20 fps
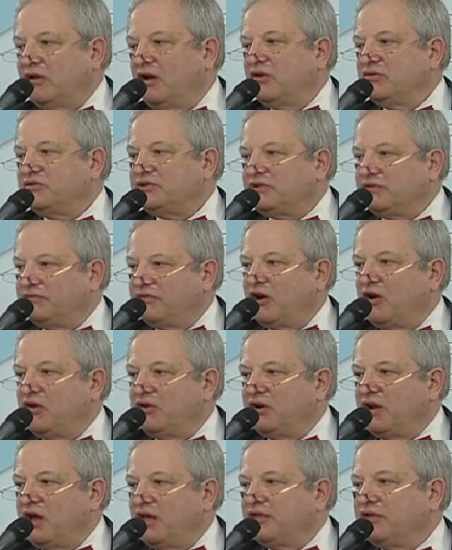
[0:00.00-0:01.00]
others
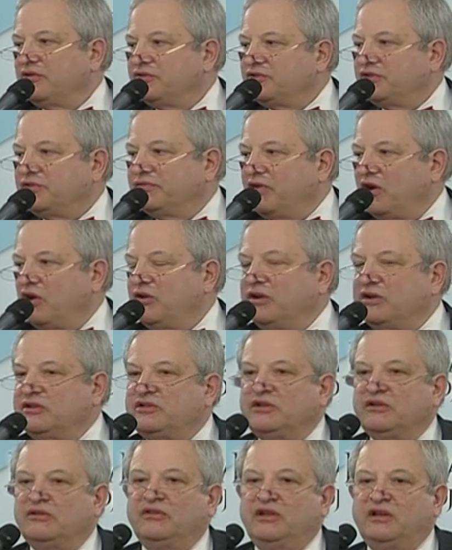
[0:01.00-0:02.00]

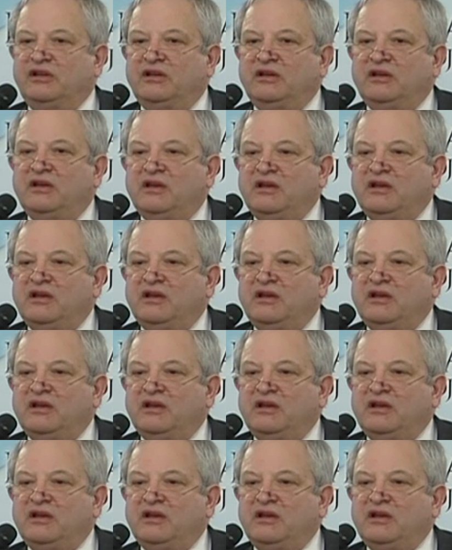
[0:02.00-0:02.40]
devoted to the